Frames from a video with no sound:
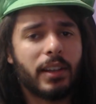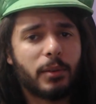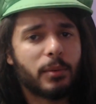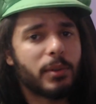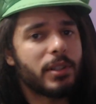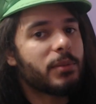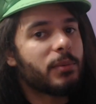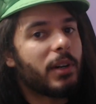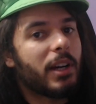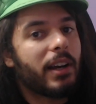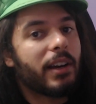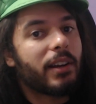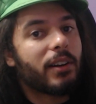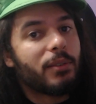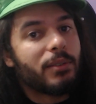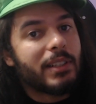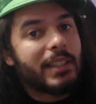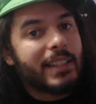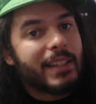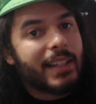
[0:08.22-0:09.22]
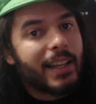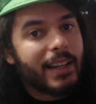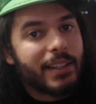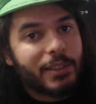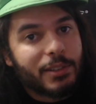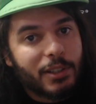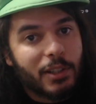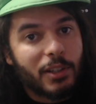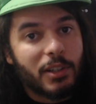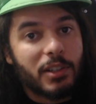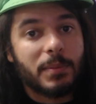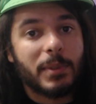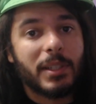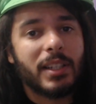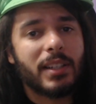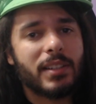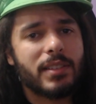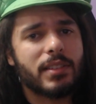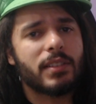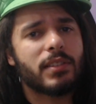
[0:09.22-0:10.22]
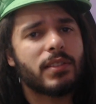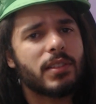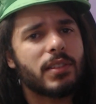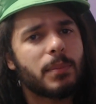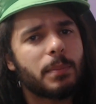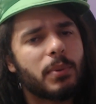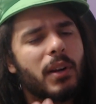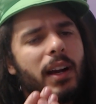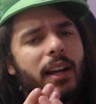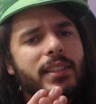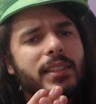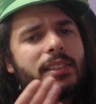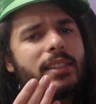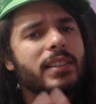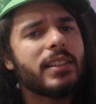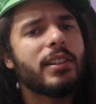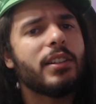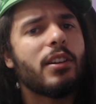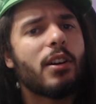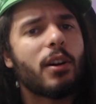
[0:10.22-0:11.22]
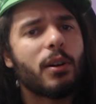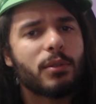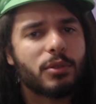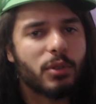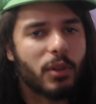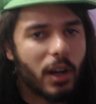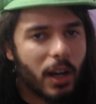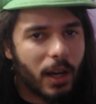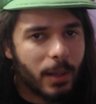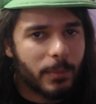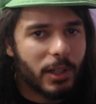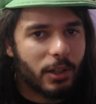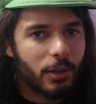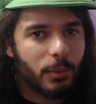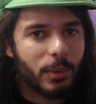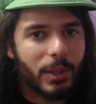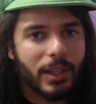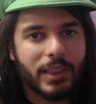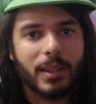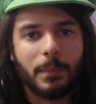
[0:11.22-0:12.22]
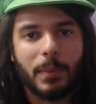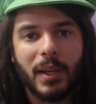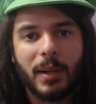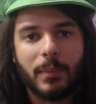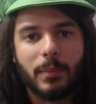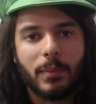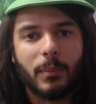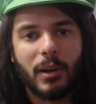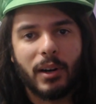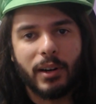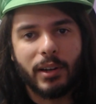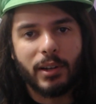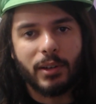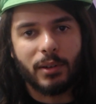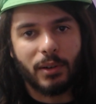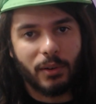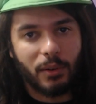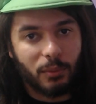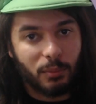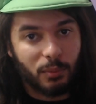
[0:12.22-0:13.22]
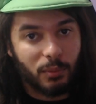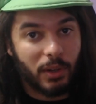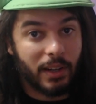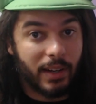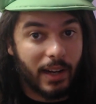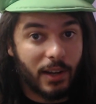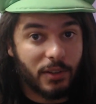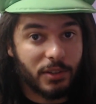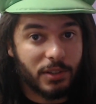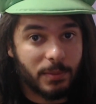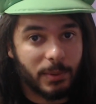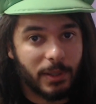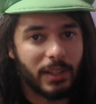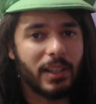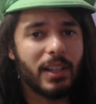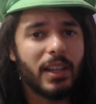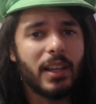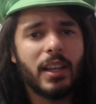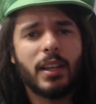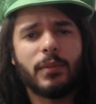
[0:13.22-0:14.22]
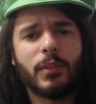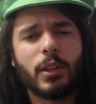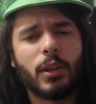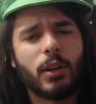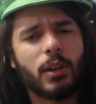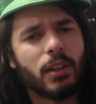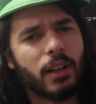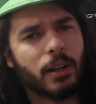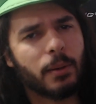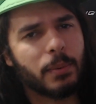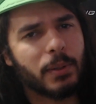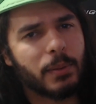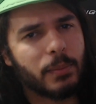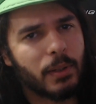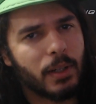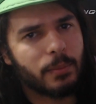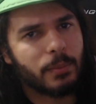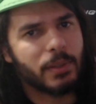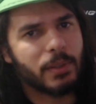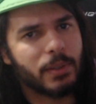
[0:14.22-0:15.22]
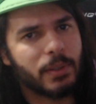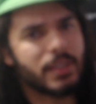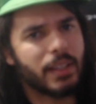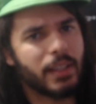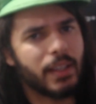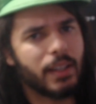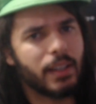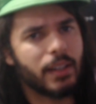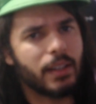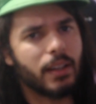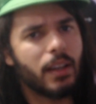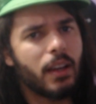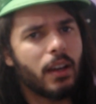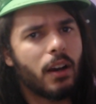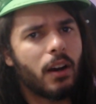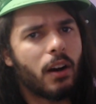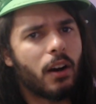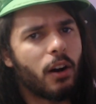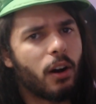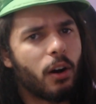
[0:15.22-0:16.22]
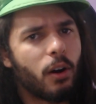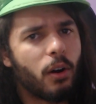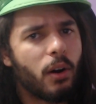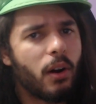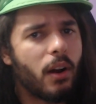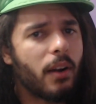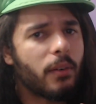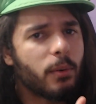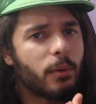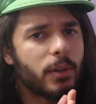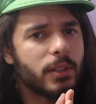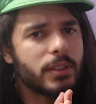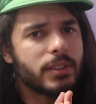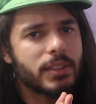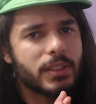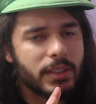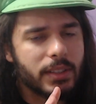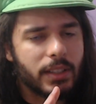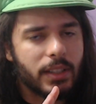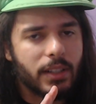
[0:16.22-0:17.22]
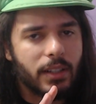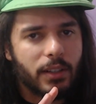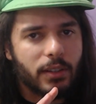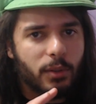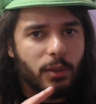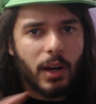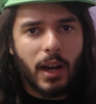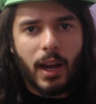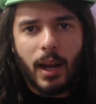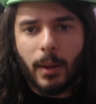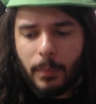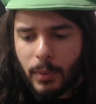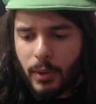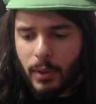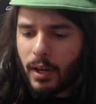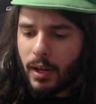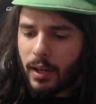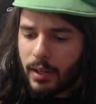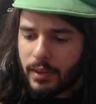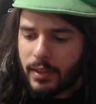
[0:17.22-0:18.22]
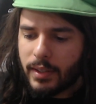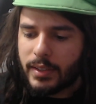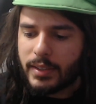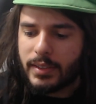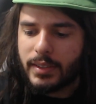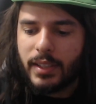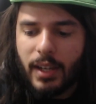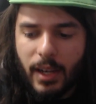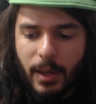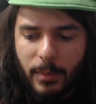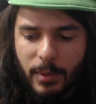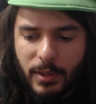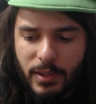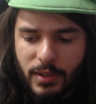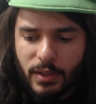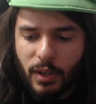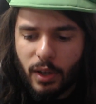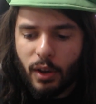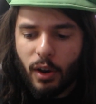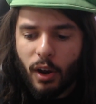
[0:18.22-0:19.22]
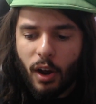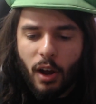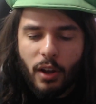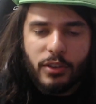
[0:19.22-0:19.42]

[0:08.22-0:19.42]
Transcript: the reason why I don't need that intro is because there's surprisingly no drama with the Paper Mario announcement. Even though a lot of people have been saying, oh, everyone's just gonna crap on this game and say, oh,